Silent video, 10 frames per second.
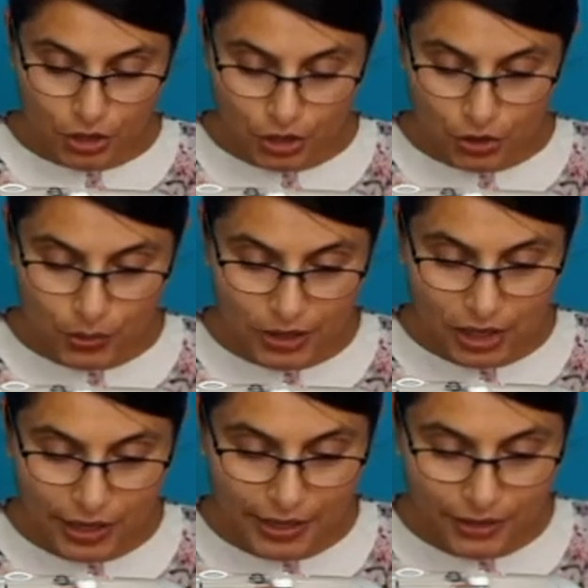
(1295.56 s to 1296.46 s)
do a
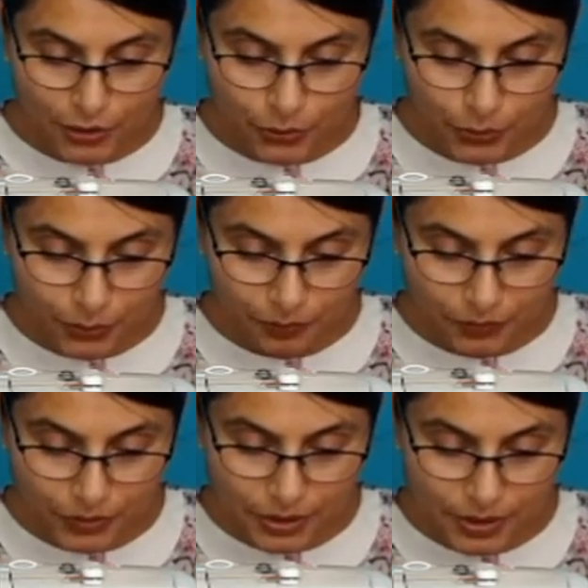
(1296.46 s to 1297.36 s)
diagonal
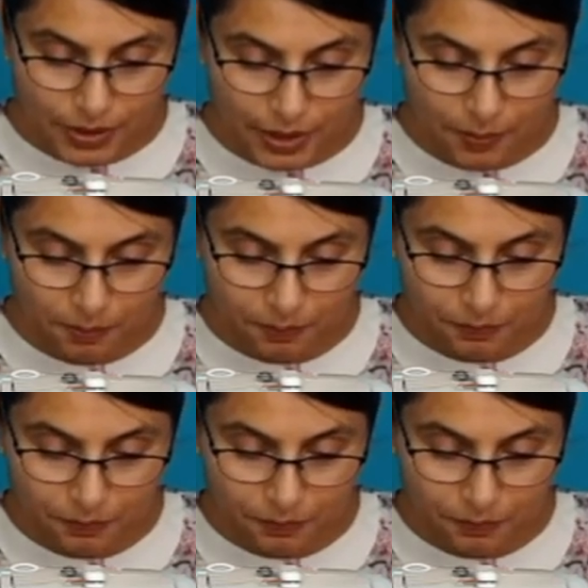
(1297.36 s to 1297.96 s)
seam